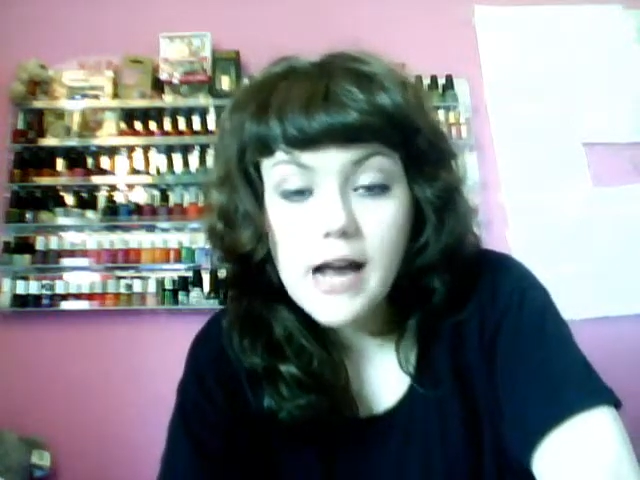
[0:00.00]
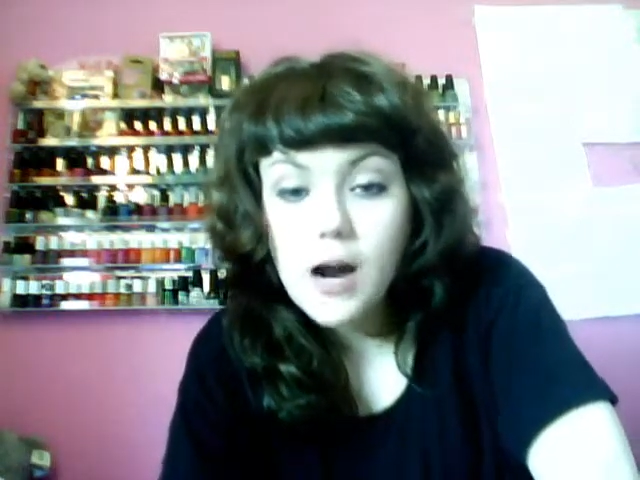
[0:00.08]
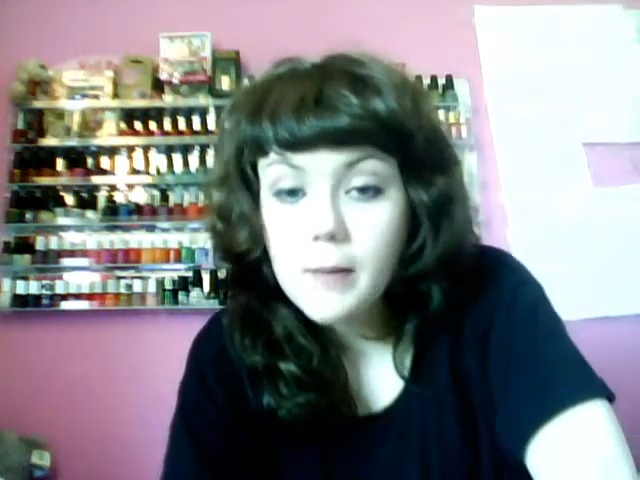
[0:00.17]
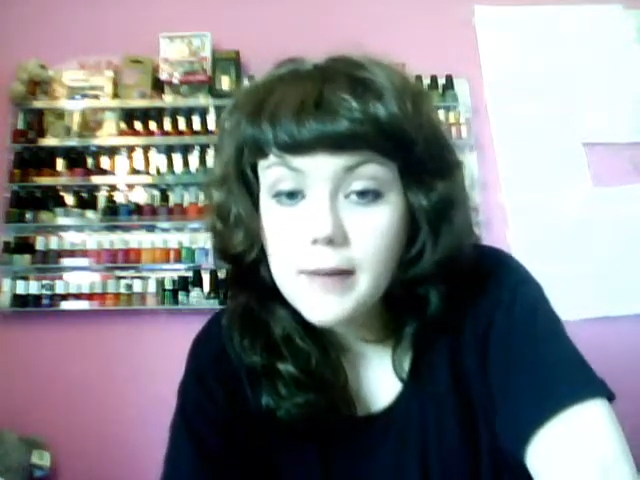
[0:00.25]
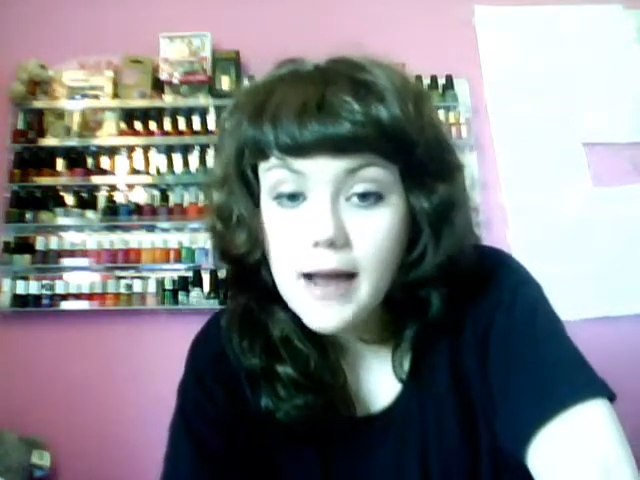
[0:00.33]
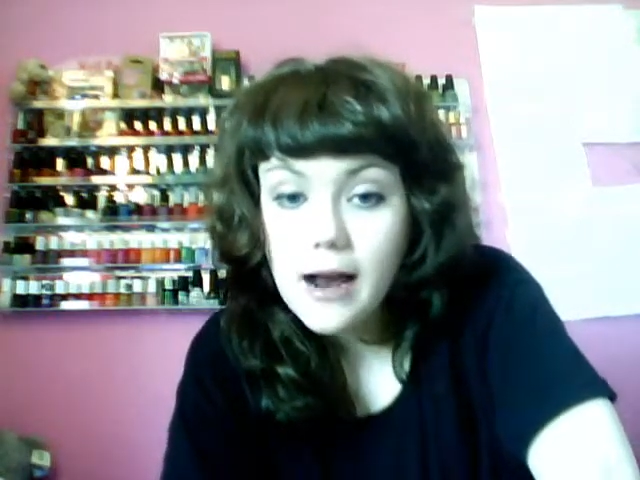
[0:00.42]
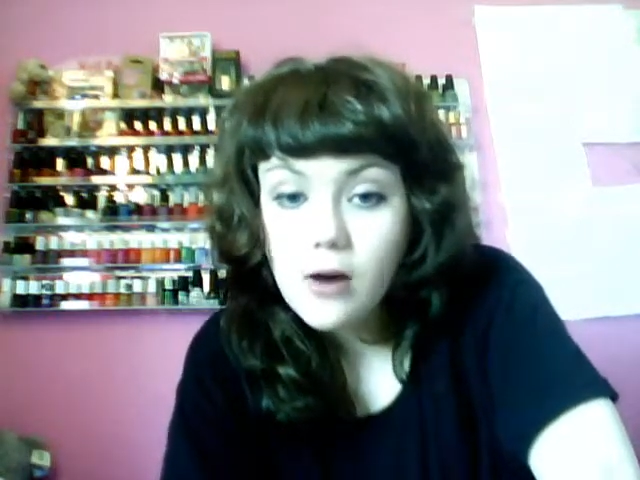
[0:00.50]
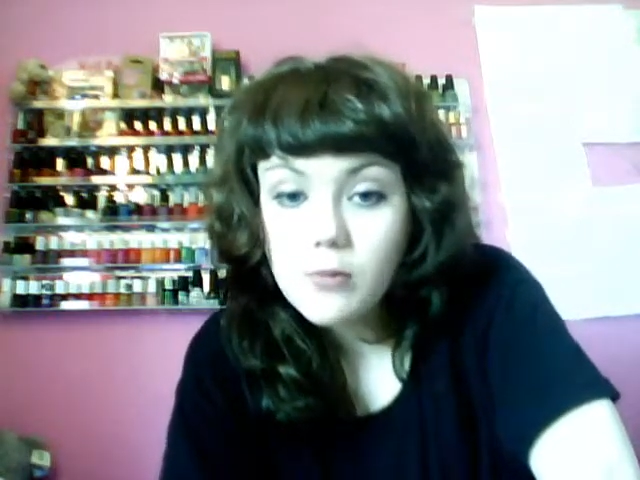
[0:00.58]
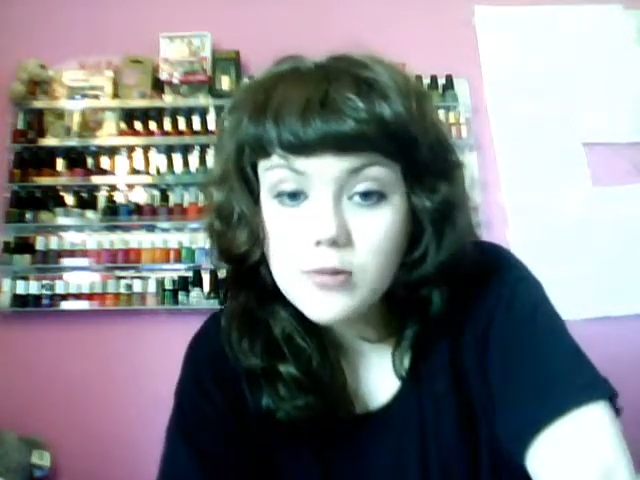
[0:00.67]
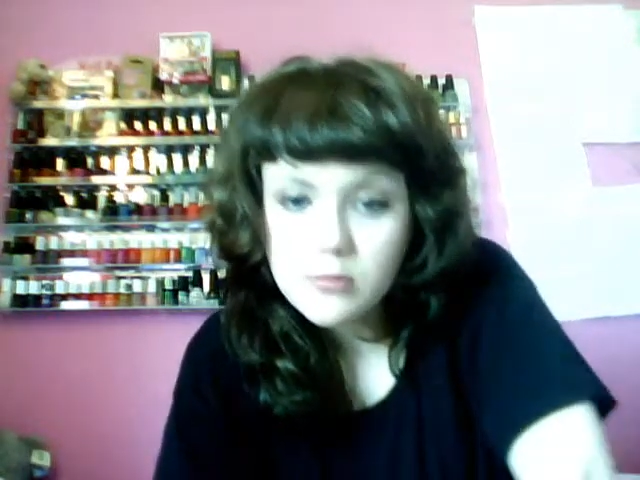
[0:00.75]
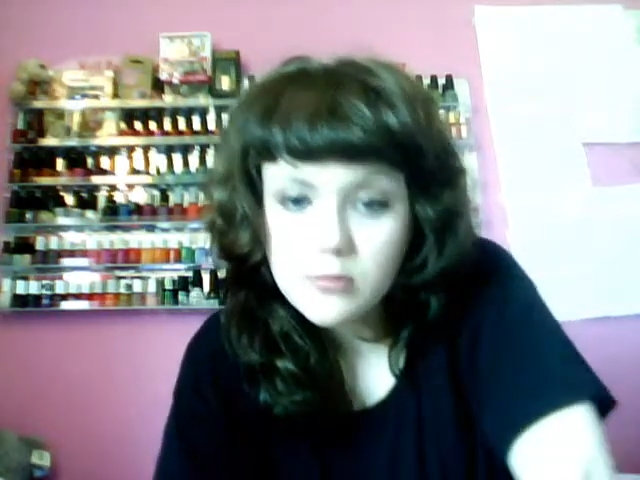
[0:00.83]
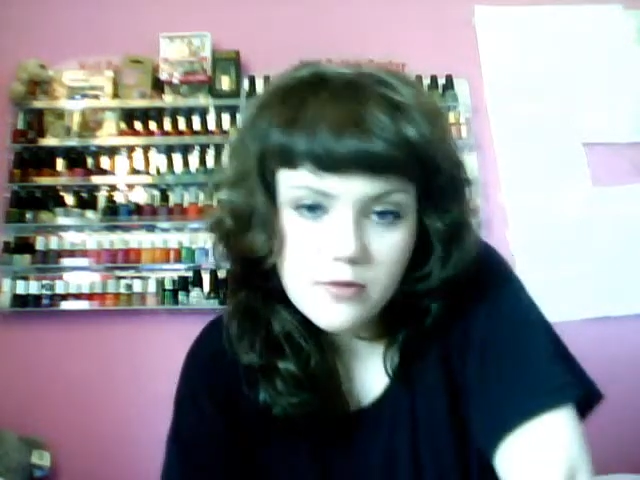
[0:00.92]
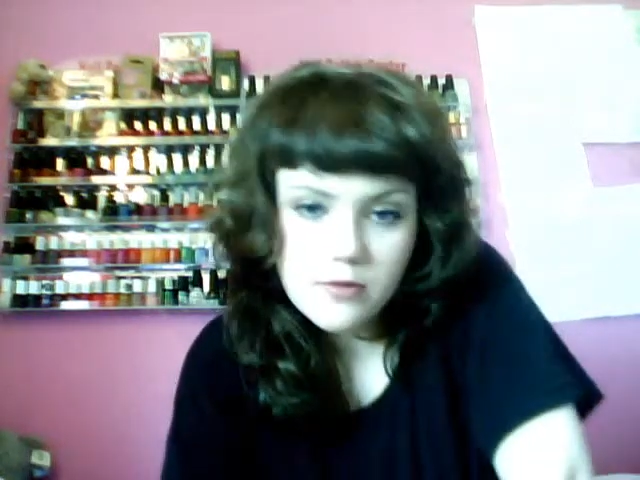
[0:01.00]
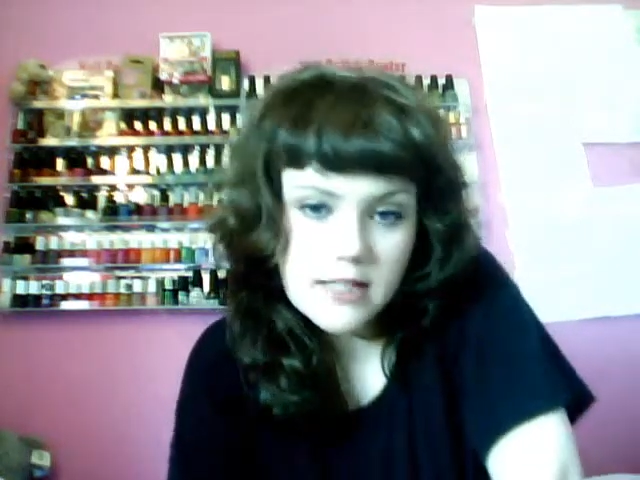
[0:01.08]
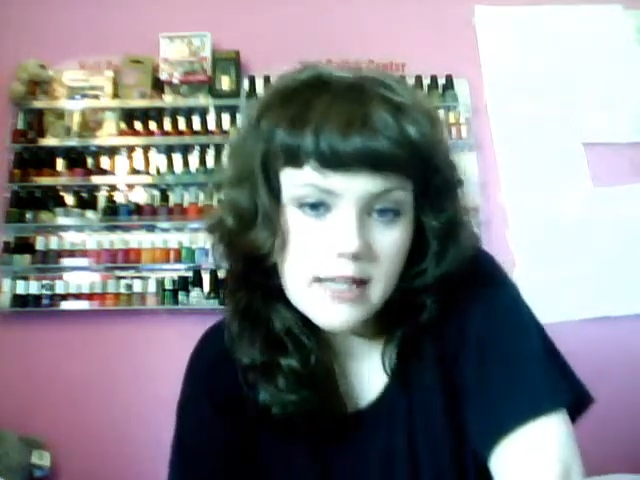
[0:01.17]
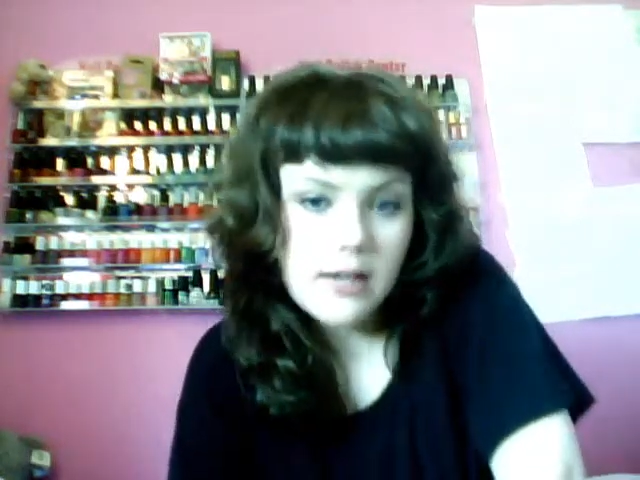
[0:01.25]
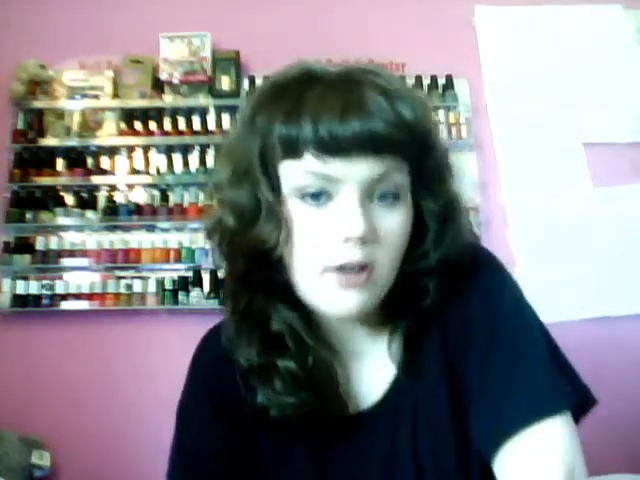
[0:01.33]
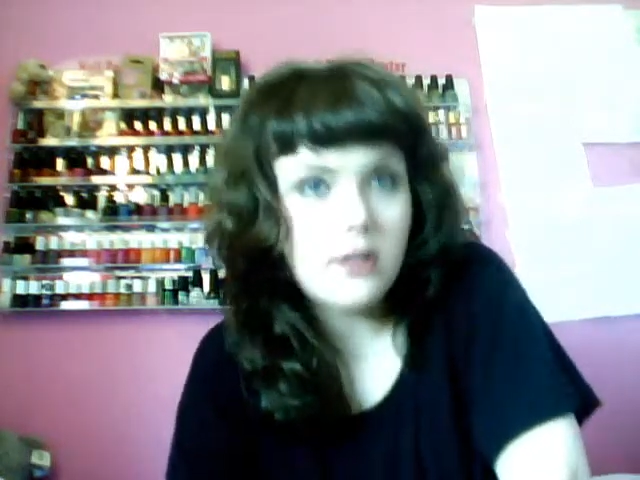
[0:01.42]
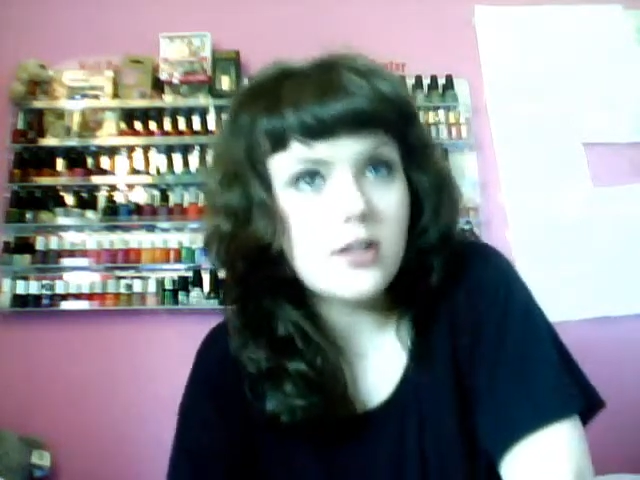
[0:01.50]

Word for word: helped me out because I'm obviously